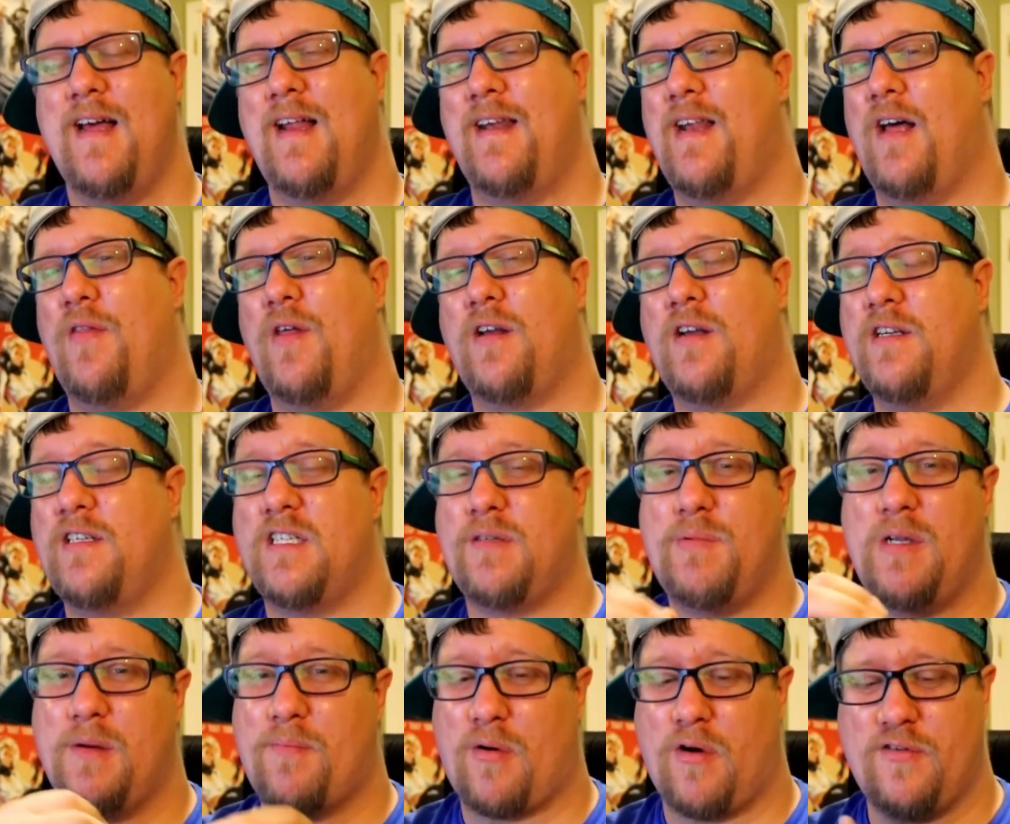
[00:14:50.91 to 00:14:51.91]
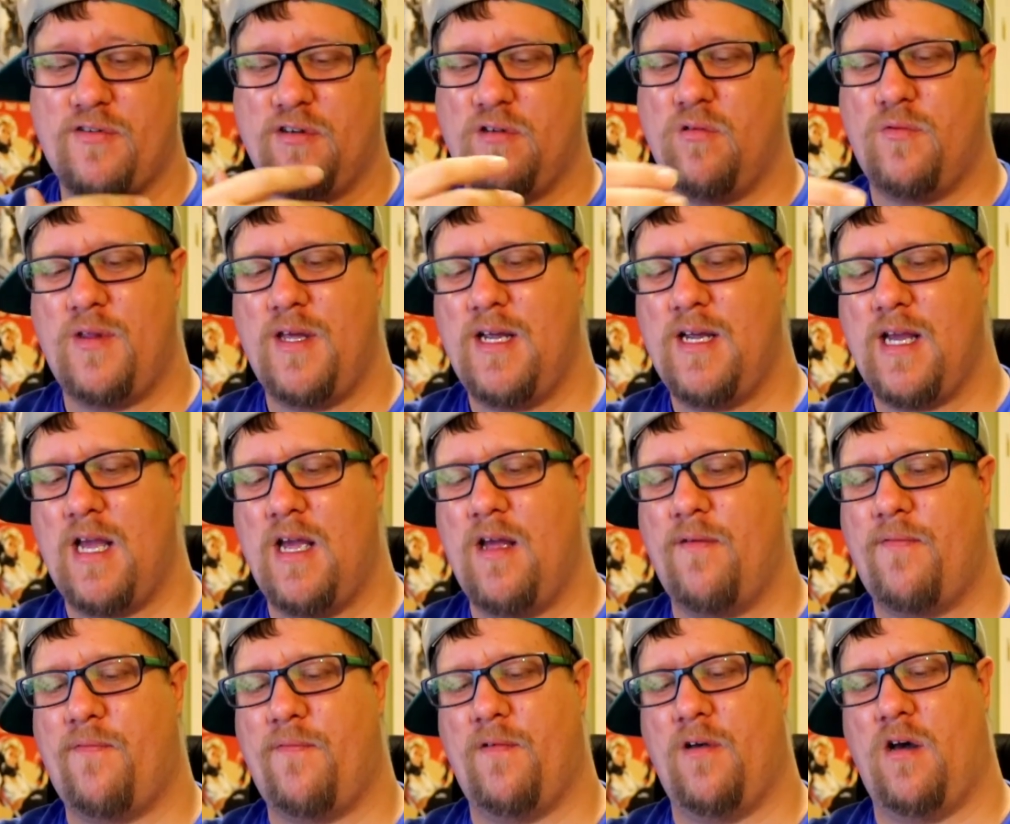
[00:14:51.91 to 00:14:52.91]
Now that could just be a personal thing.
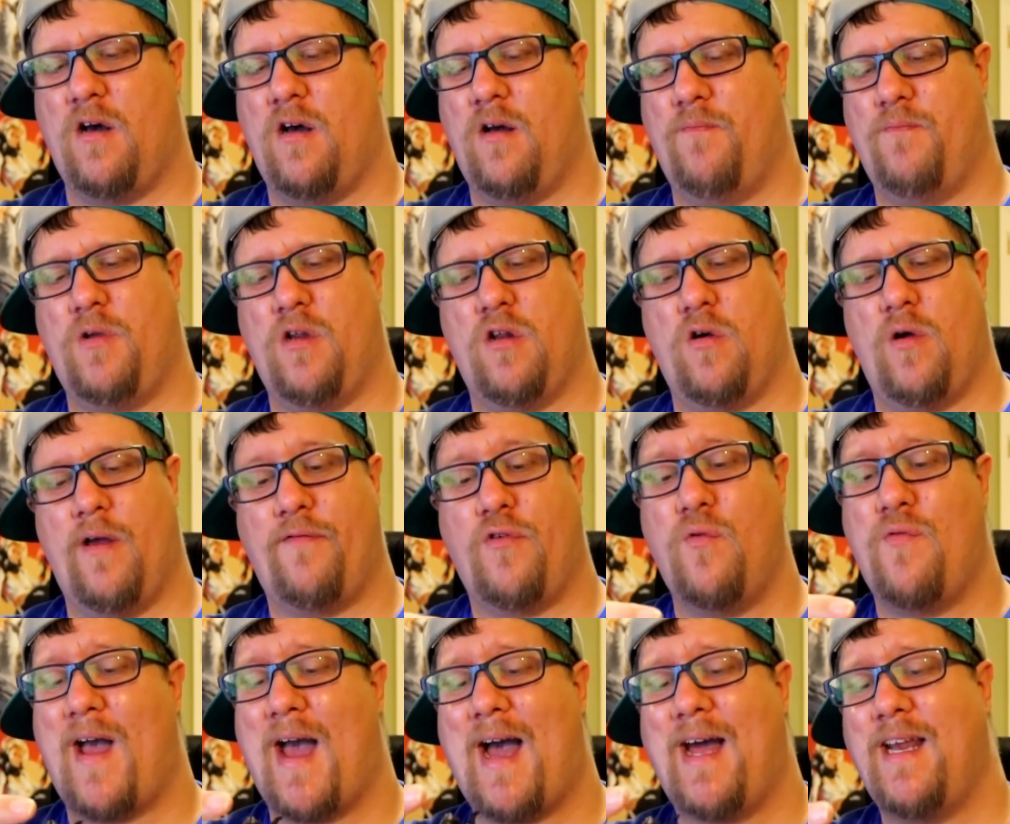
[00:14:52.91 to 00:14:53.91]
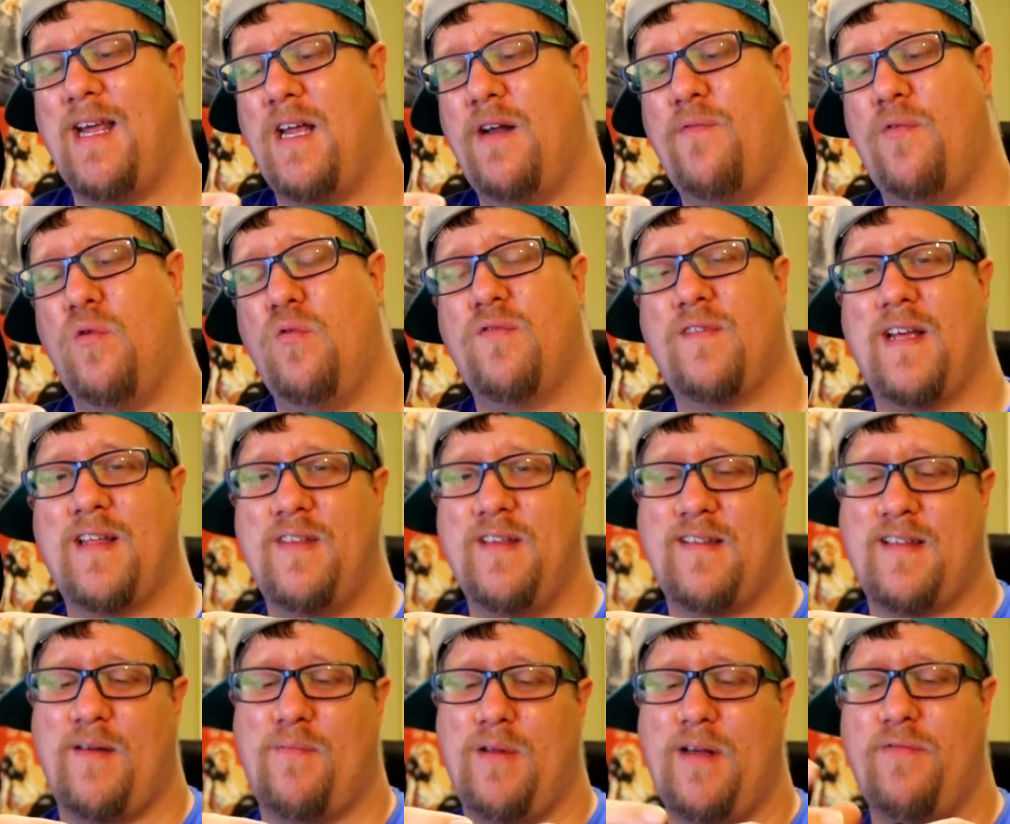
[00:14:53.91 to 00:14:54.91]
If you know, if you've had headphones like this,
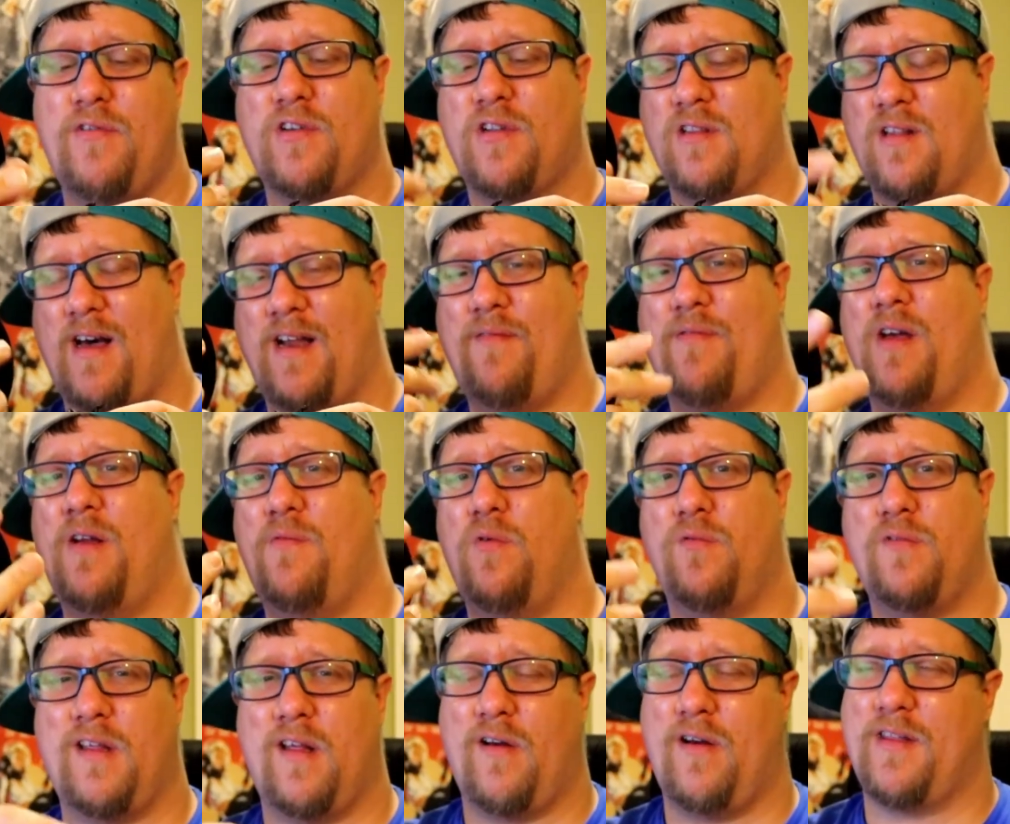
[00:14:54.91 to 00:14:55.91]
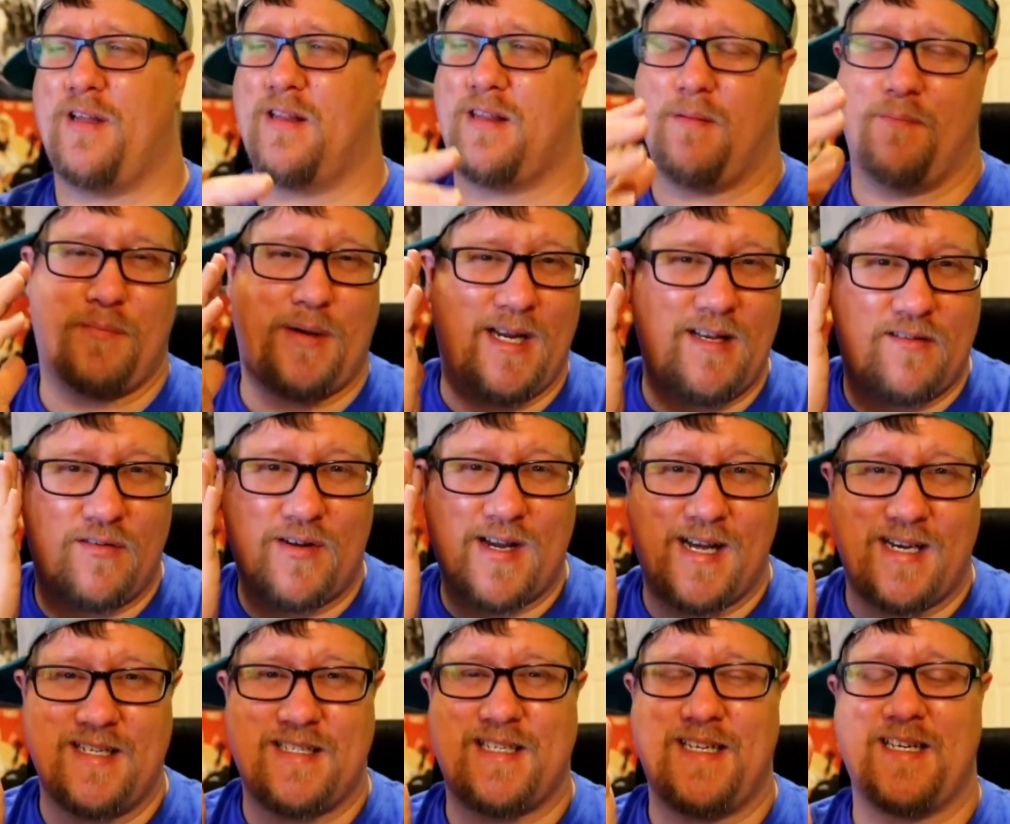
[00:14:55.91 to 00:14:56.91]
I believe there's a lot of headphones that like the beat to
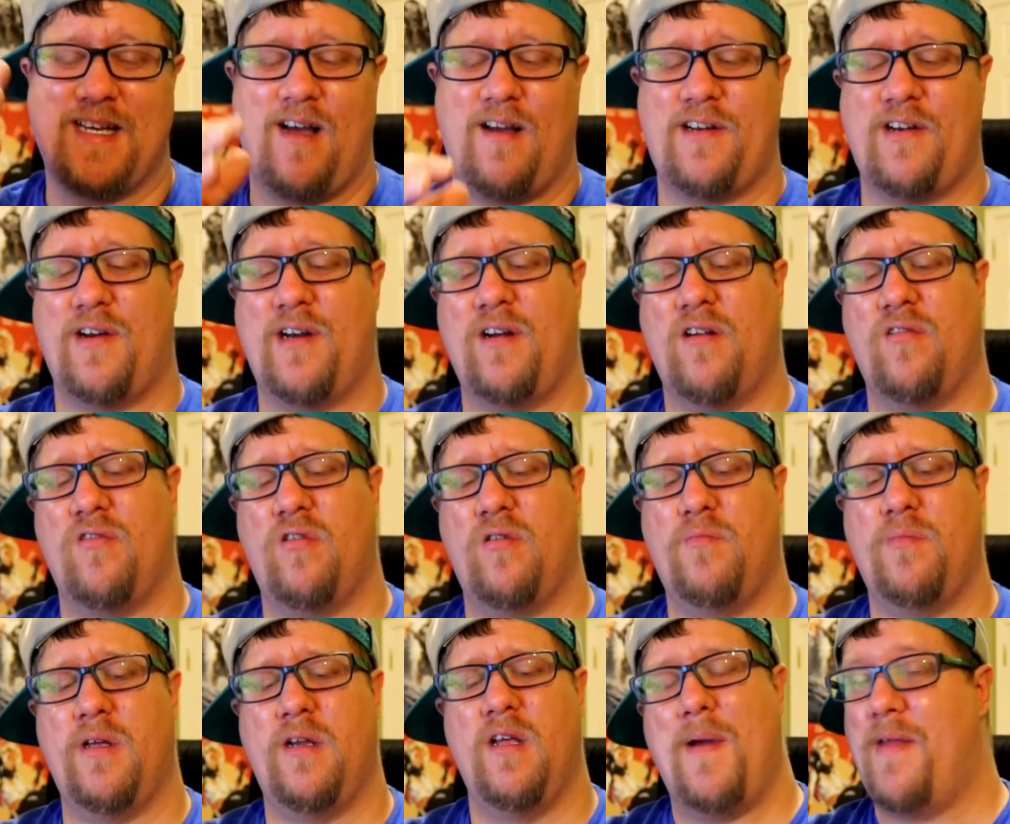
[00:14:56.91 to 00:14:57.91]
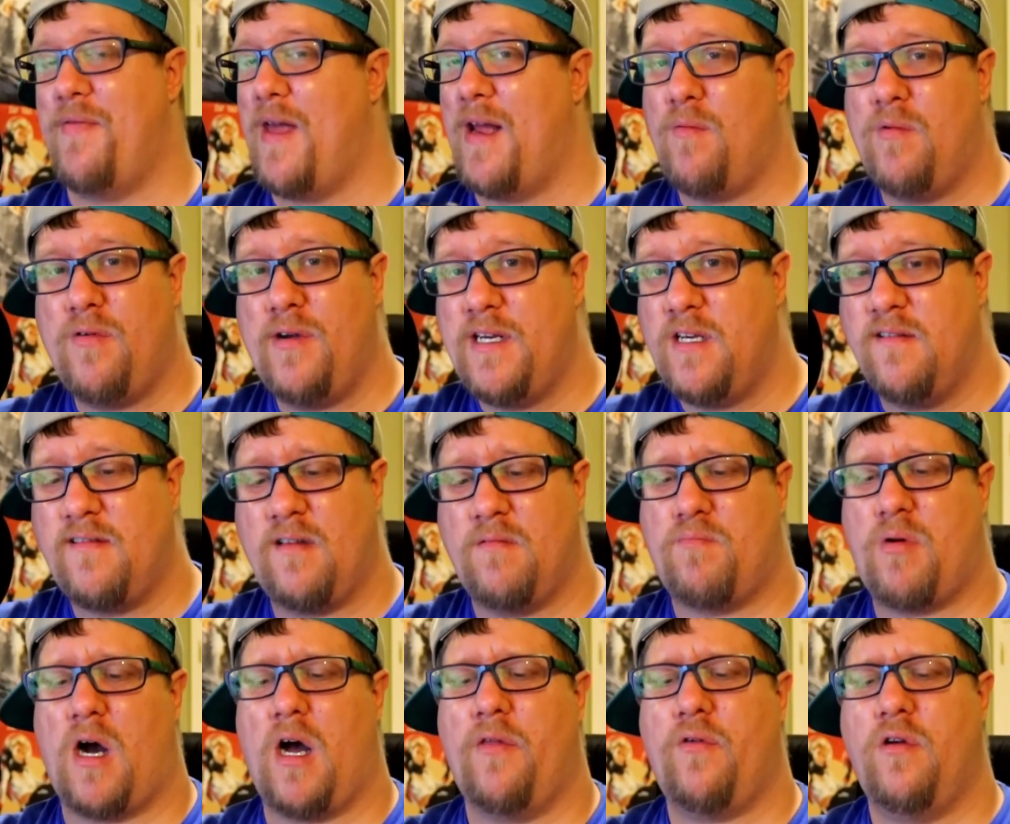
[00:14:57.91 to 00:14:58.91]
kind of stick out your ear a little bit, and that really doesn't
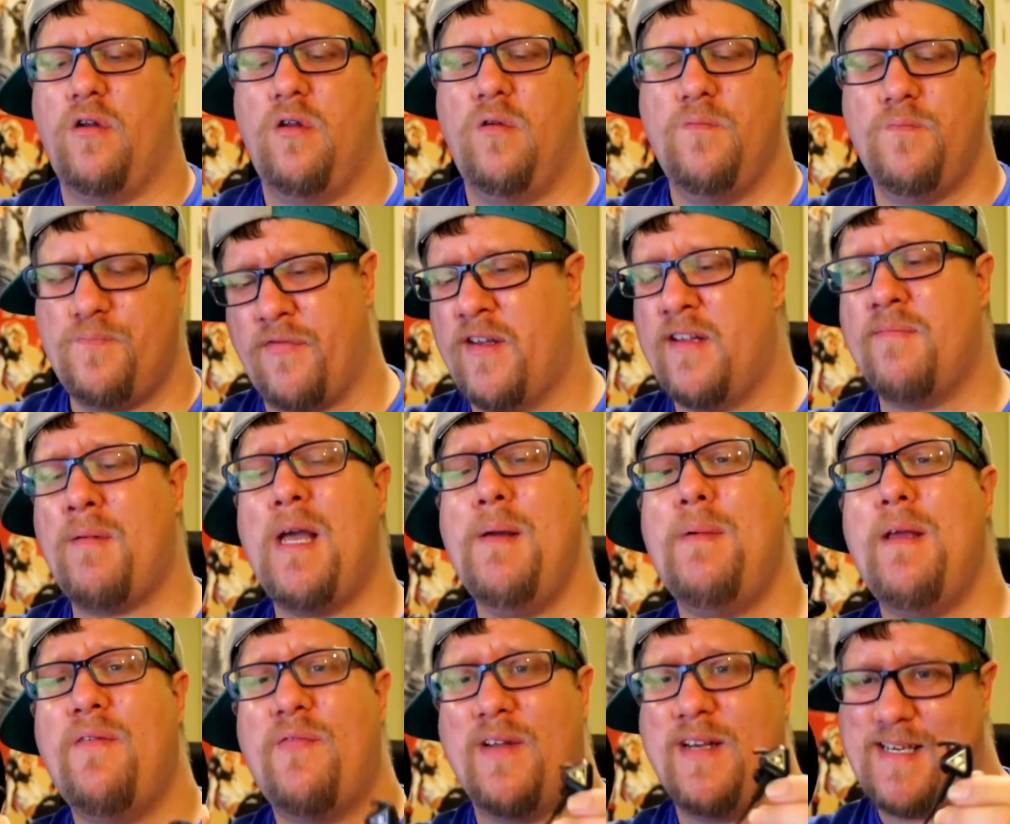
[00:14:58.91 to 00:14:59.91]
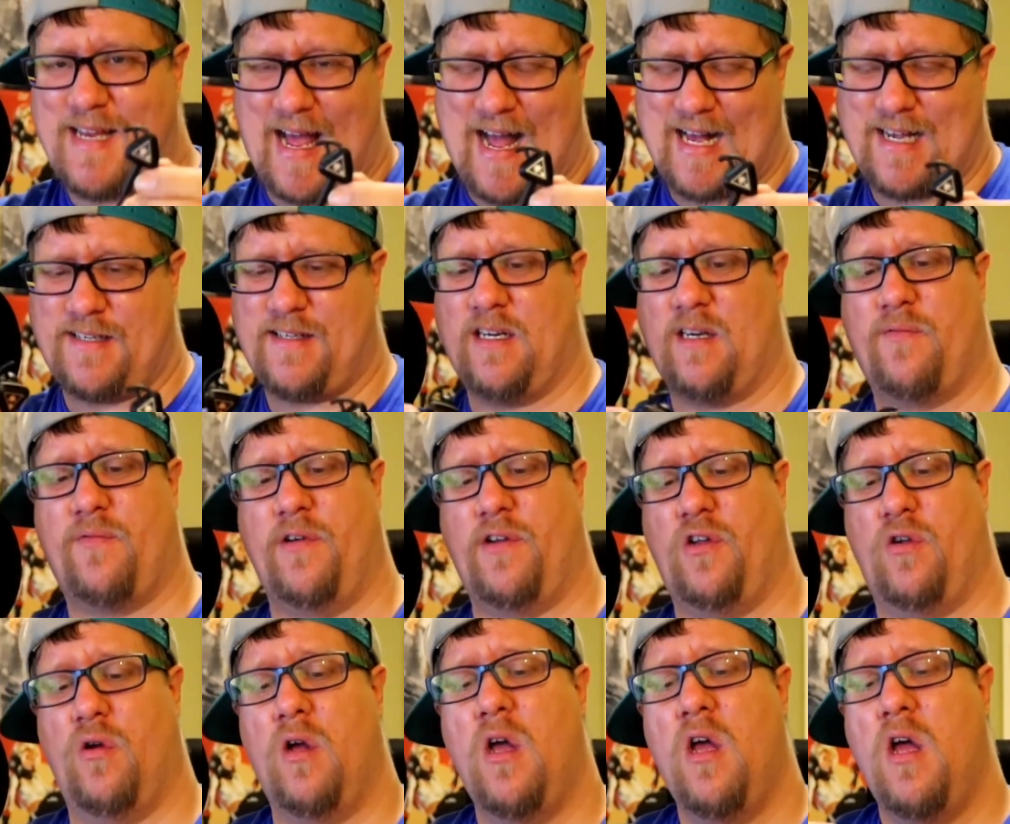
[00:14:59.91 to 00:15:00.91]
bother you, these might be fantastic for
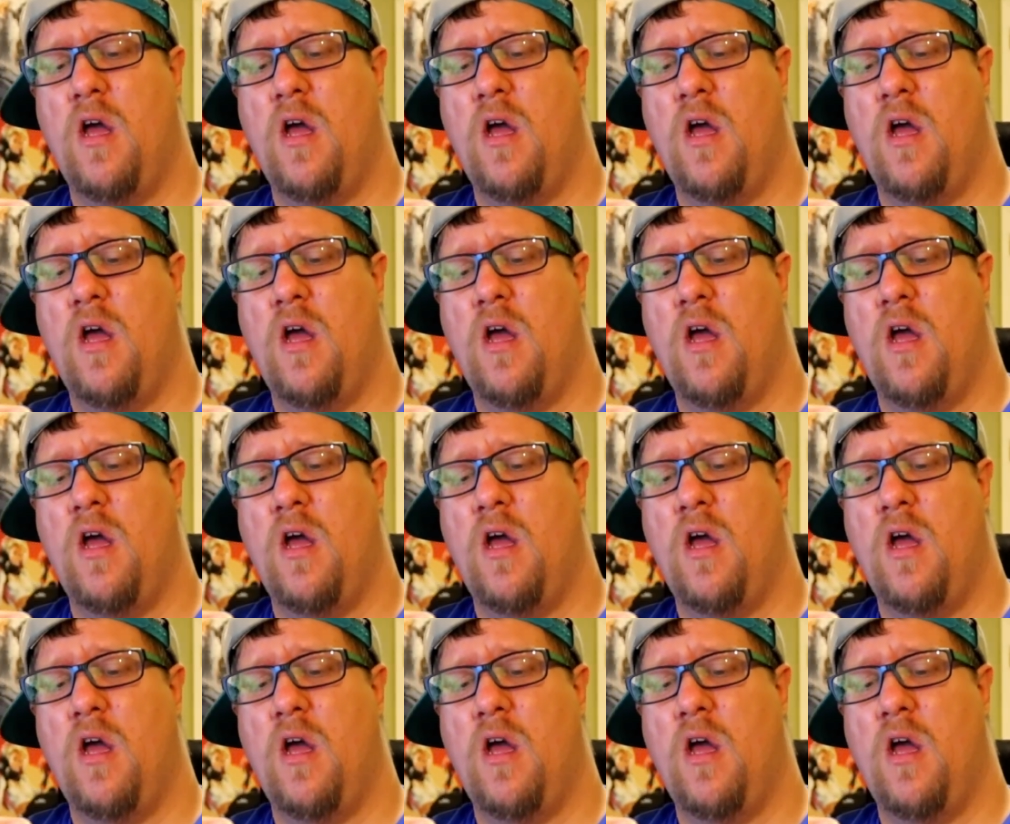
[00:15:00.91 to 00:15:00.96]
you.